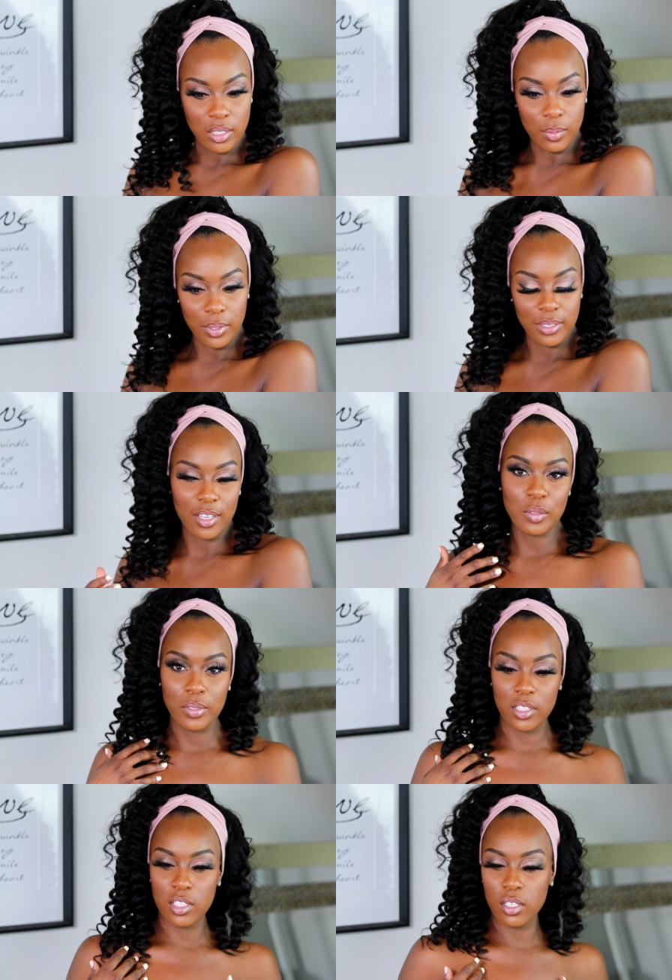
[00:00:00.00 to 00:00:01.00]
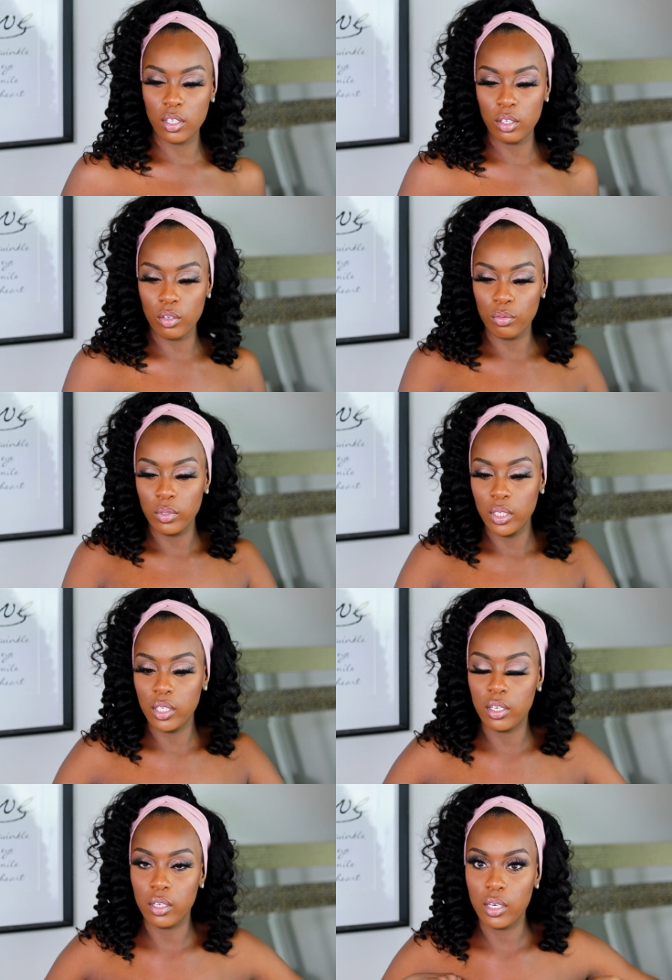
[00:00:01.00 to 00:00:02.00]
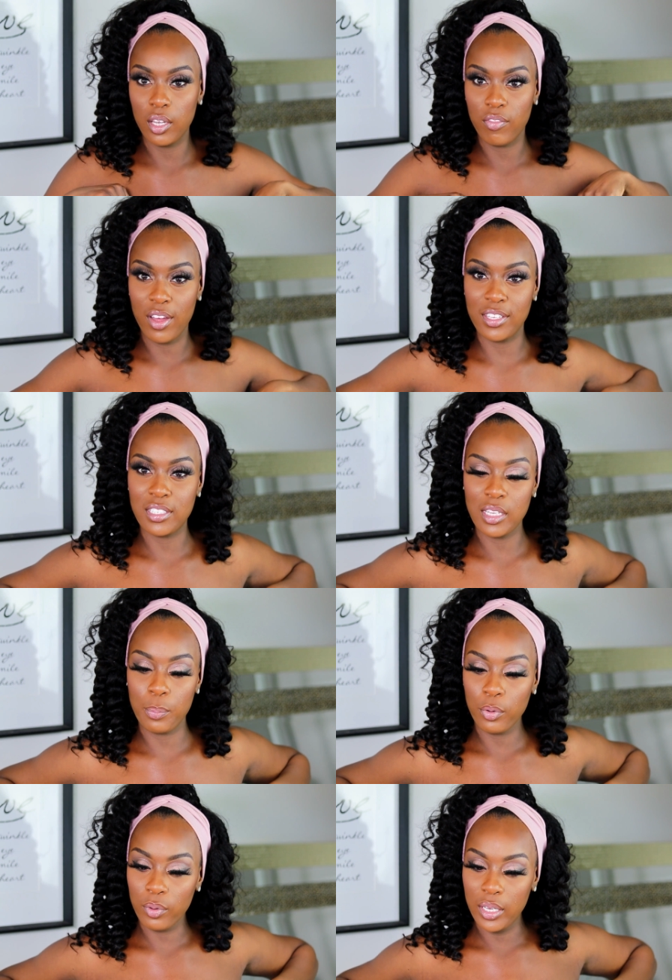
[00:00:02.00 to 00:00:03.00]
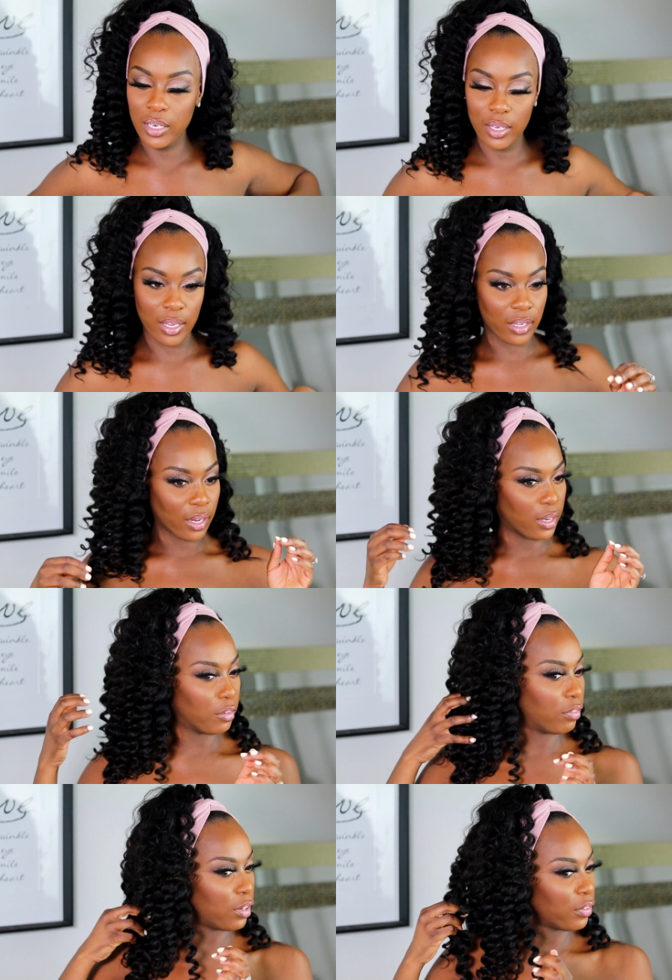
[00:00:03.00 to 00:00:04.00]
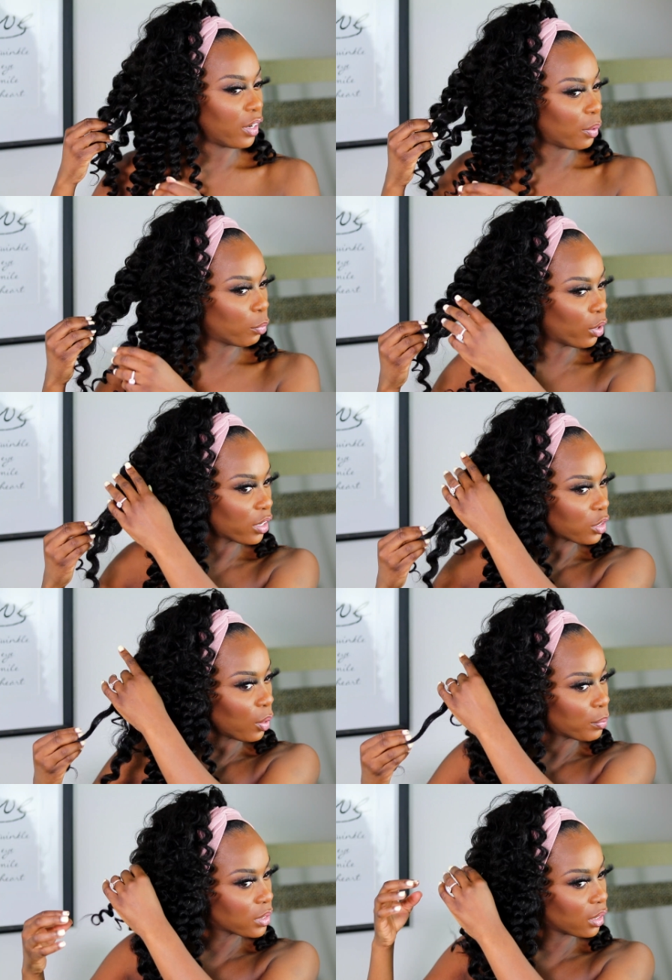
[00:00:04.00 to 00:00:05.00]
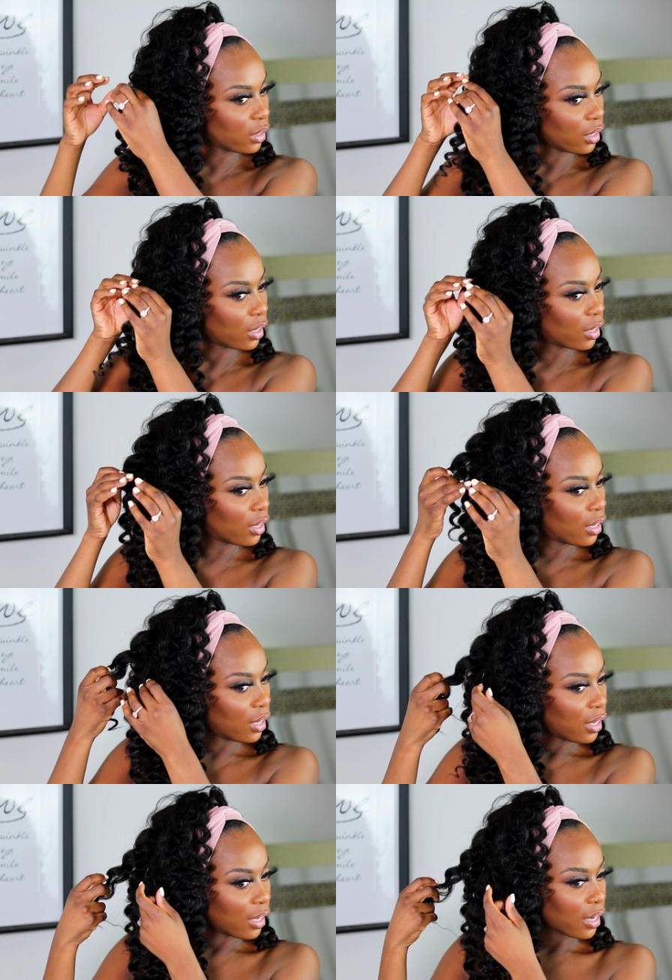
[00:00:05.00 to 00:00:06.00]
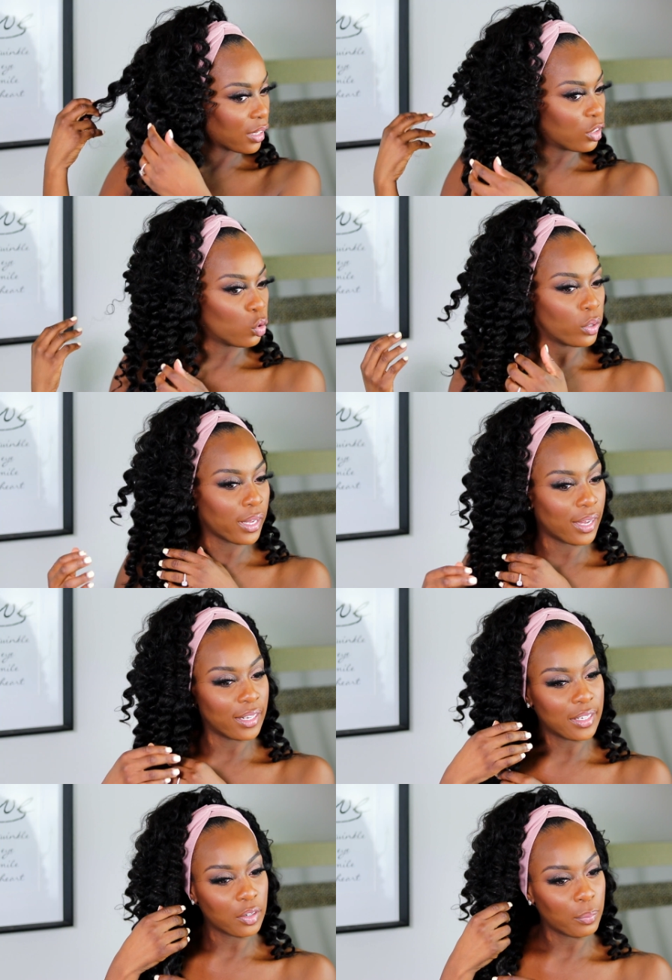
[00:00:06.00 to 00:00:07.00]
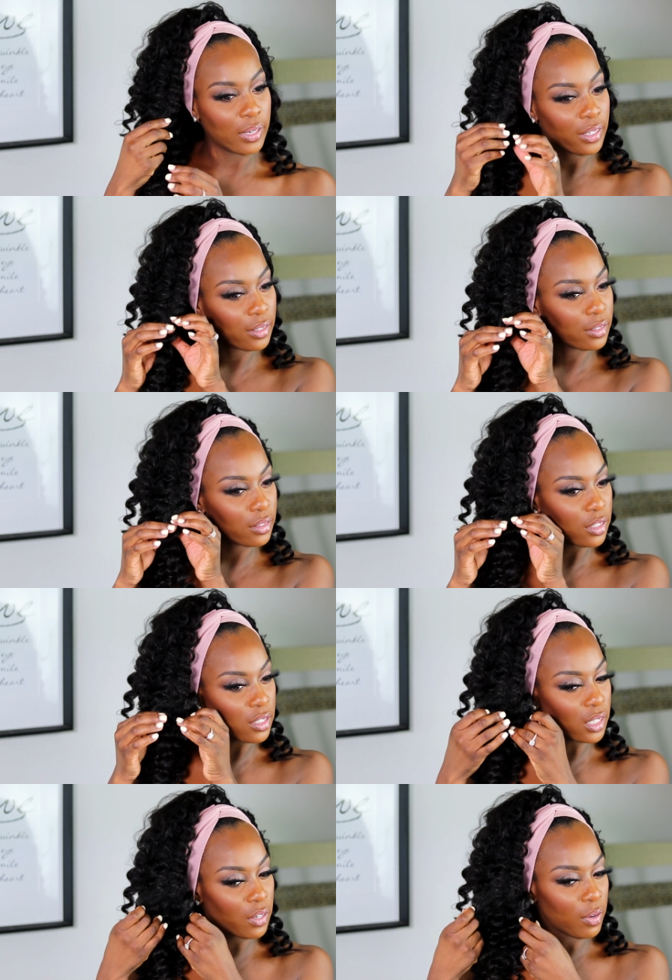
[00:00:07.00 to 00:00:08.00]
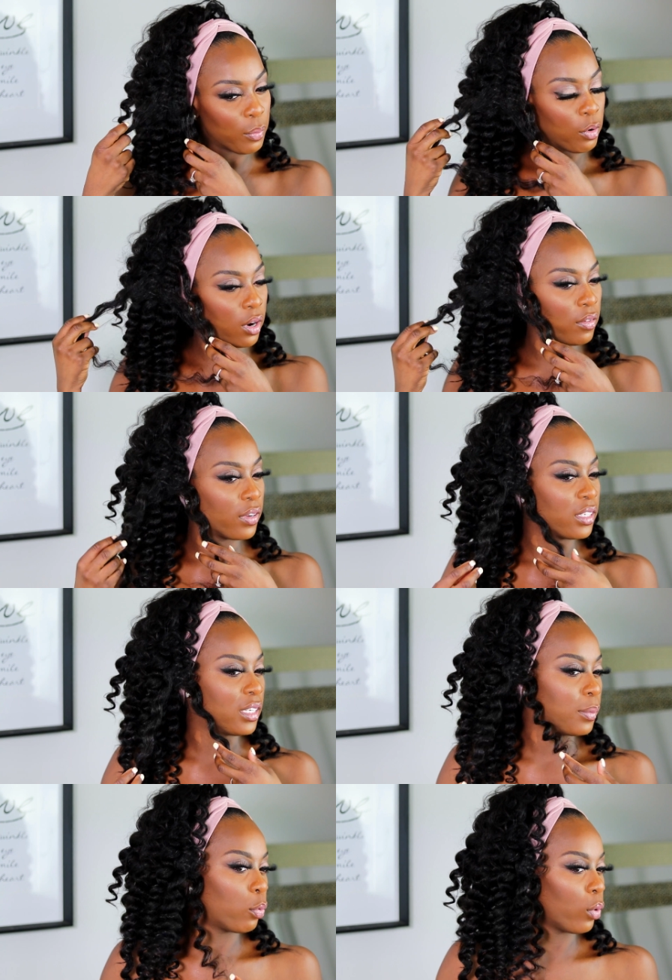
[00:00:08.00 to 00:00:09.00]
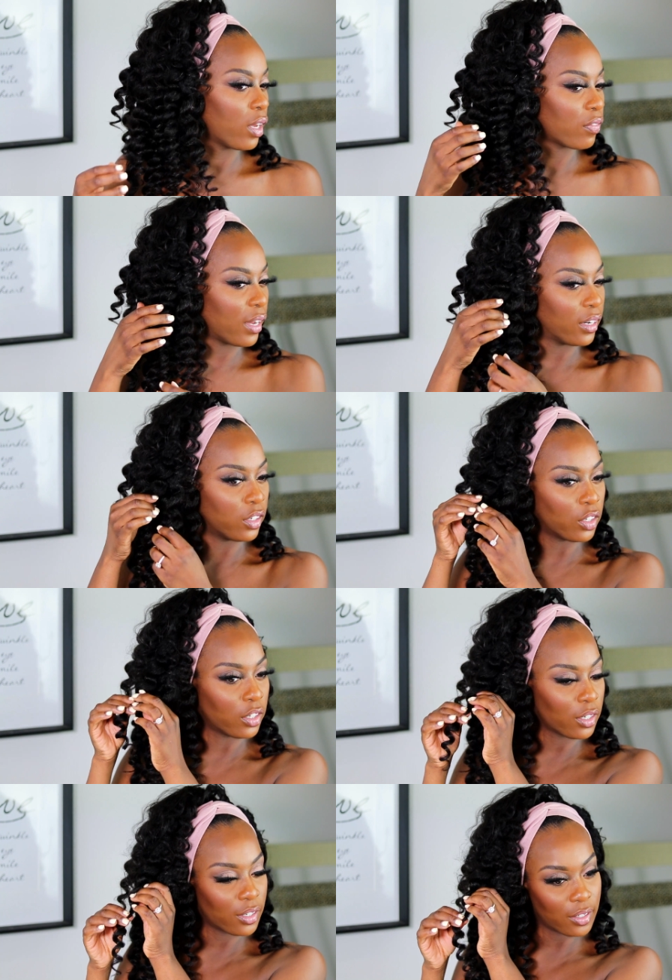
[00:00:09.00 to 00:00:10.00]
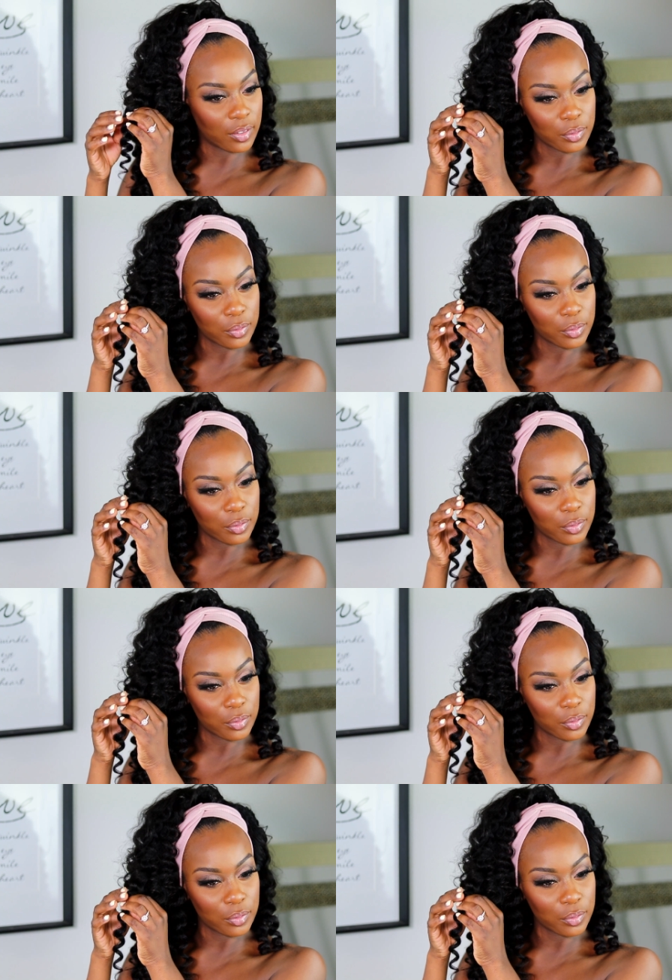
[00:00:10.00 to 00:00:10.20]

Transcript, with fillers: Something tells me this is going to look really good if I separate it and kind of fluff it out more. So I'm just going to do that a little bit just to give it more of a deep wave kind of look.